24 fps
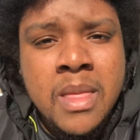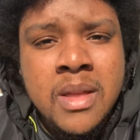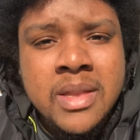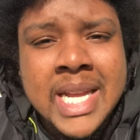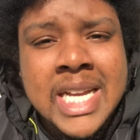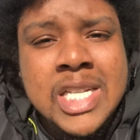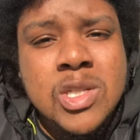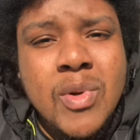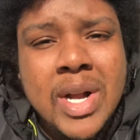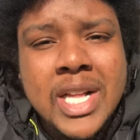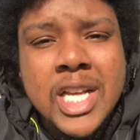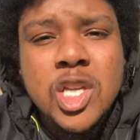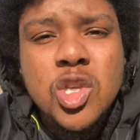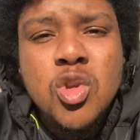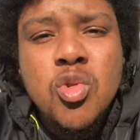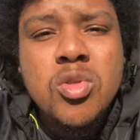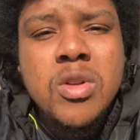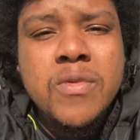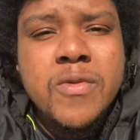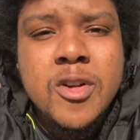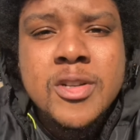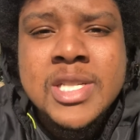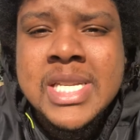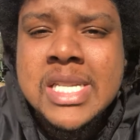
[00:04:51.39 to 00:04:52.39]
That's why the
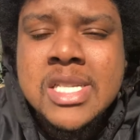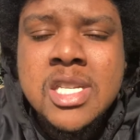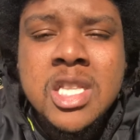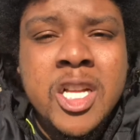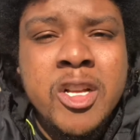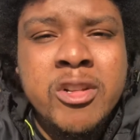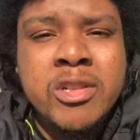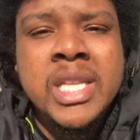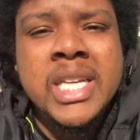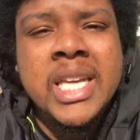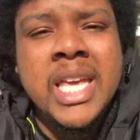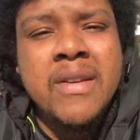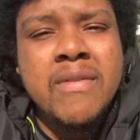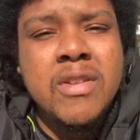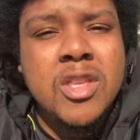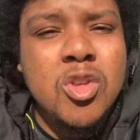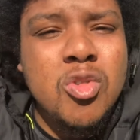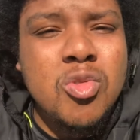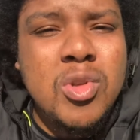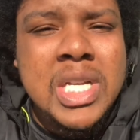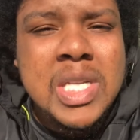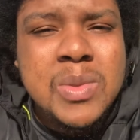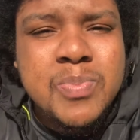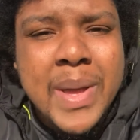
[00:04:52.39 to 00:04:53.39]
universe has literally given
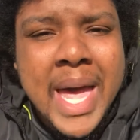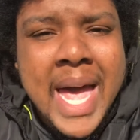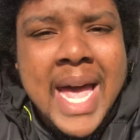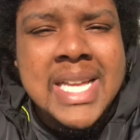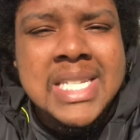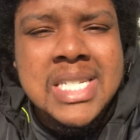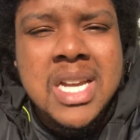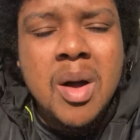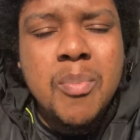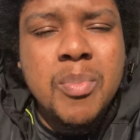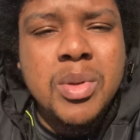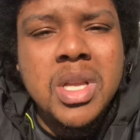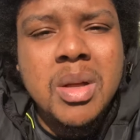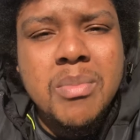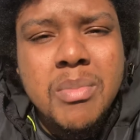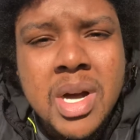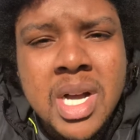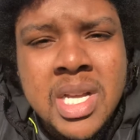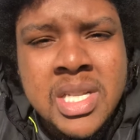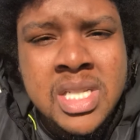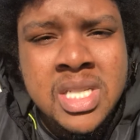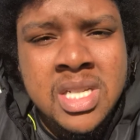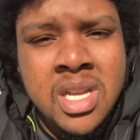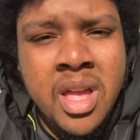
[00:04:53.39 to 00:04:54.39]
you these past couple of
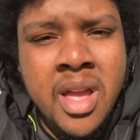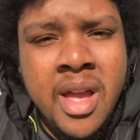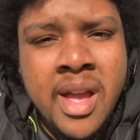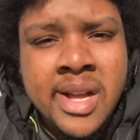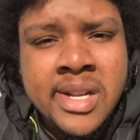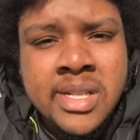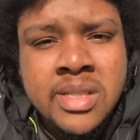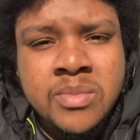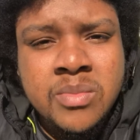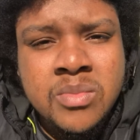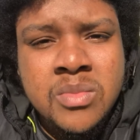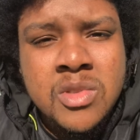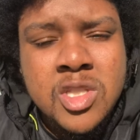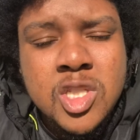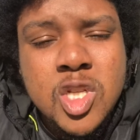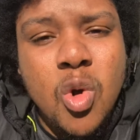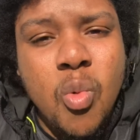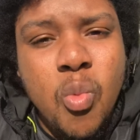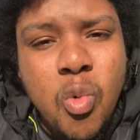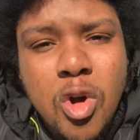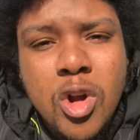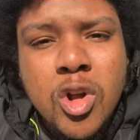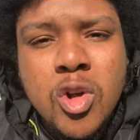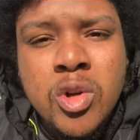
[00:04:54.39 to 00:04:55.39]
months to
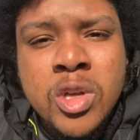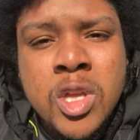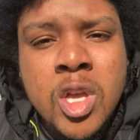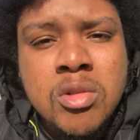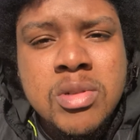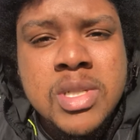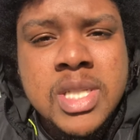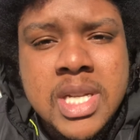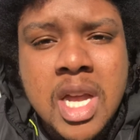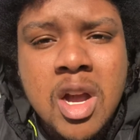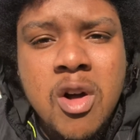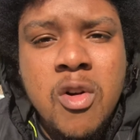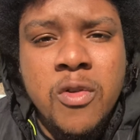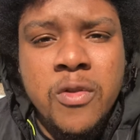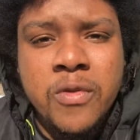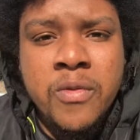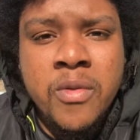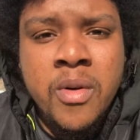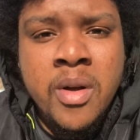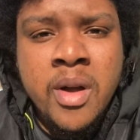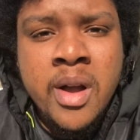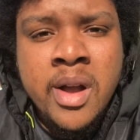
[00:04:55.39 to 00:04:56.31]
work on yourself.